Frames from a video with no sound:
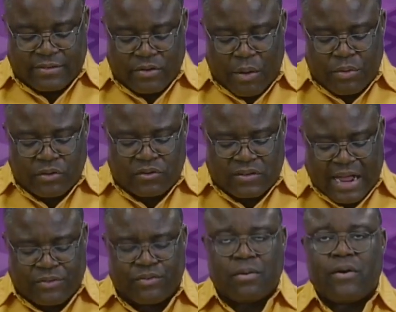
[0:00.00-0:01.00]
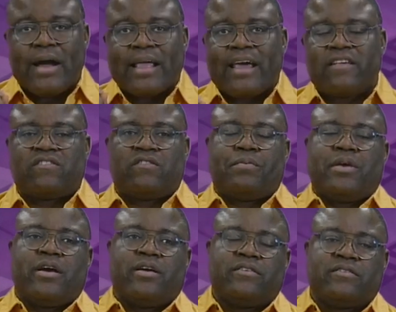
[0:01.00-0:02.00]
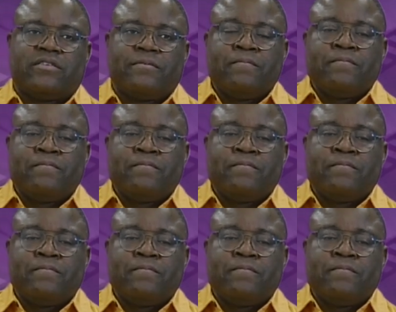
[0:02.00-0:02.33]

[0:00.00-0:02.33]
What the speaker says: So I want to start from our guest speakers,